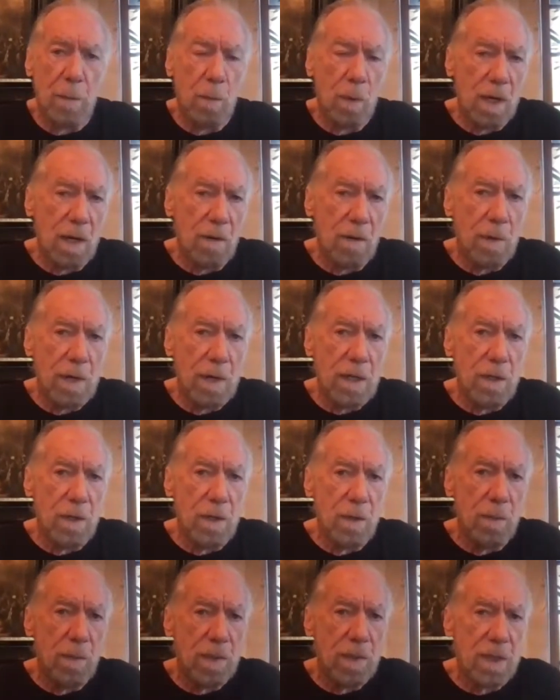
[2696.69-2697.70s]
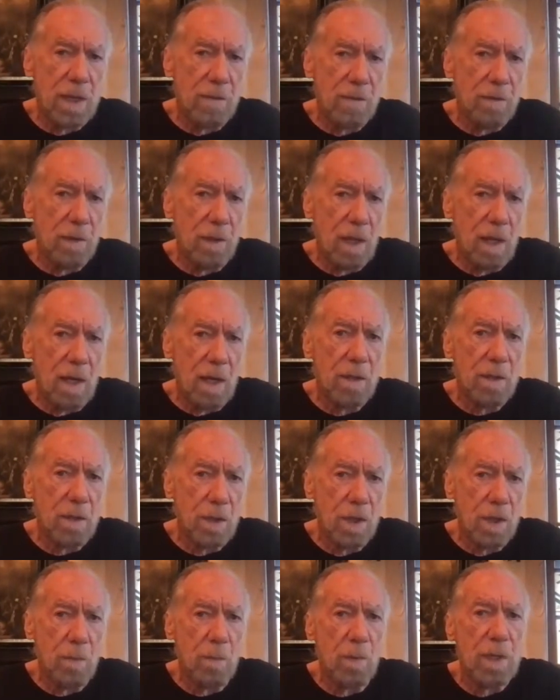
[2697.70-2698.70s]
Whatever we do must have long
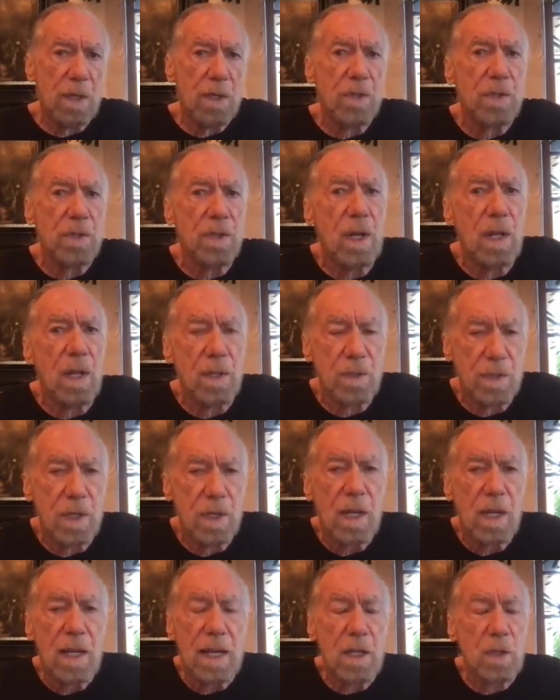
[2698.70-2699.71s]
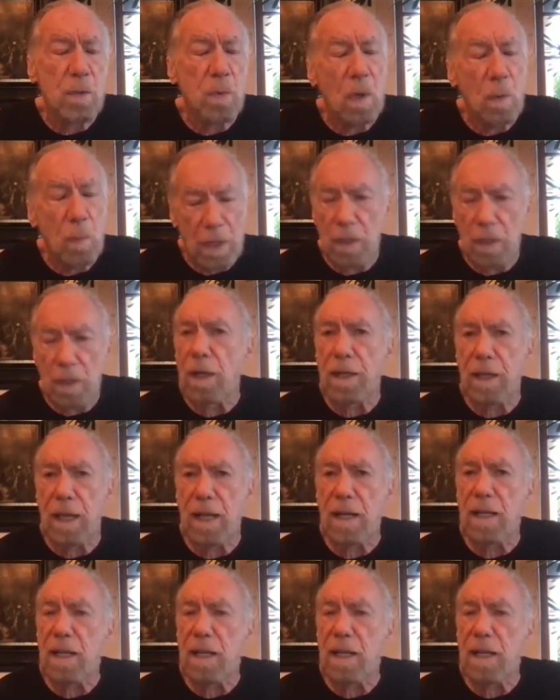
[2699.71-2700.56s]
term results, is what we look at.